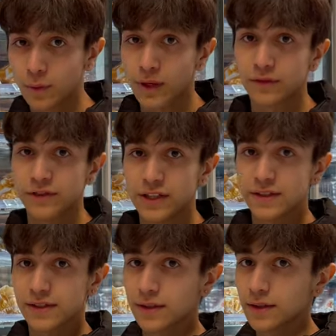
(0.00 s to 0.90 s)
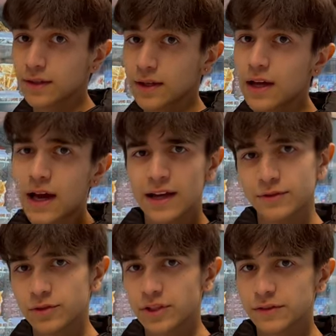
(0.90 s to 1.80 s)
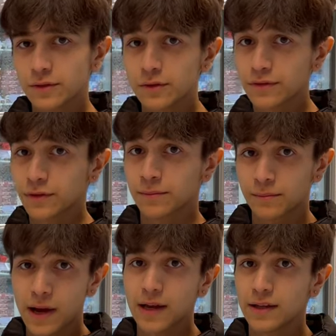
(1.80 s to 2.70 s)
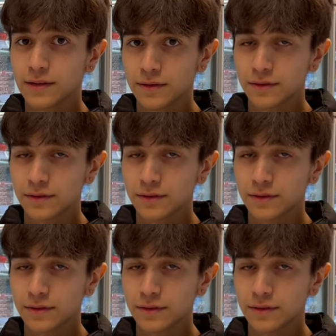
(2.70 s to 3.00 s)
one of these. I suggest you for my